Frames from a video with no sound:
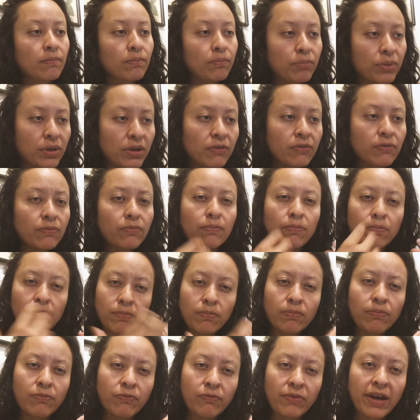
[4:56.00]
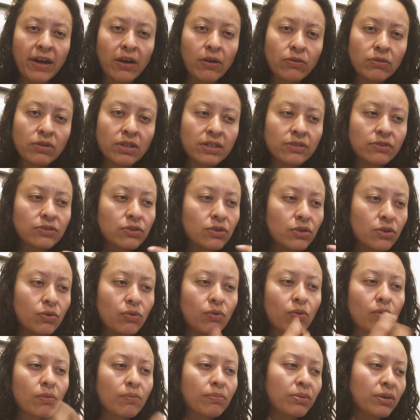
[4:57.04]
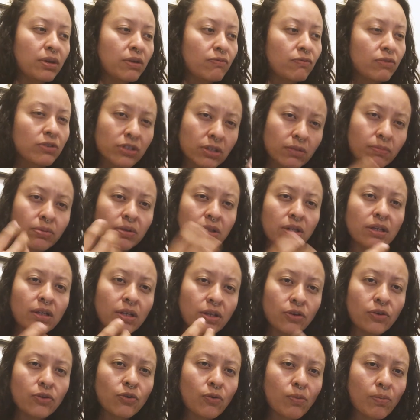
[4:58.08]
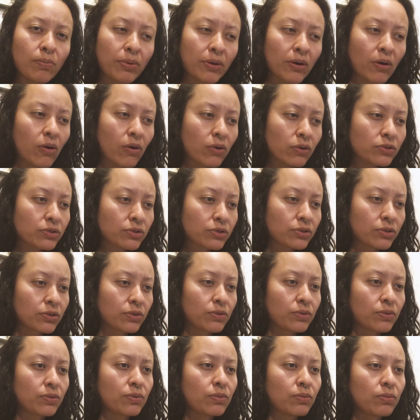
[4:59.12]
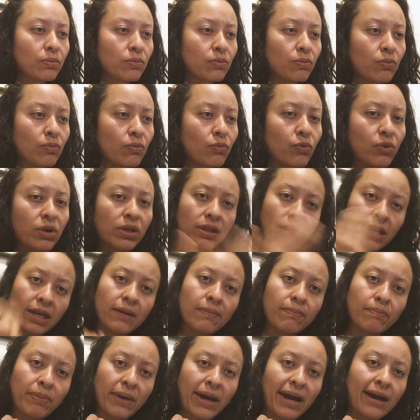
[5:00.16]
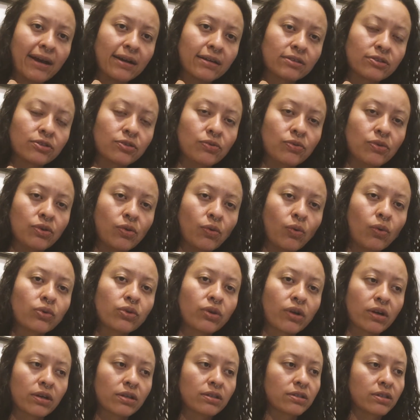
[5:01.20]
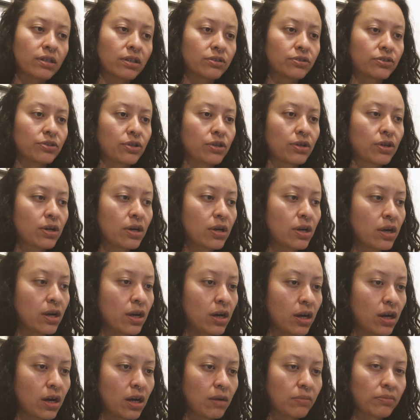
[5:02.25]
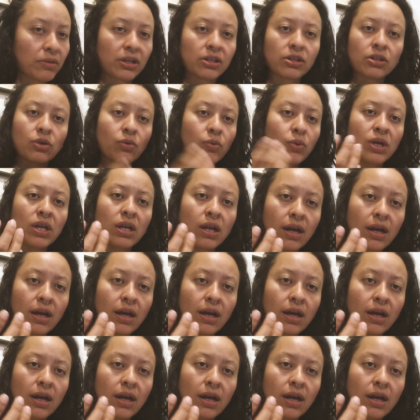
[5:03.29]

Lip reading: be found as new or be visibly new, but also relate back to the old architecture? like the Queen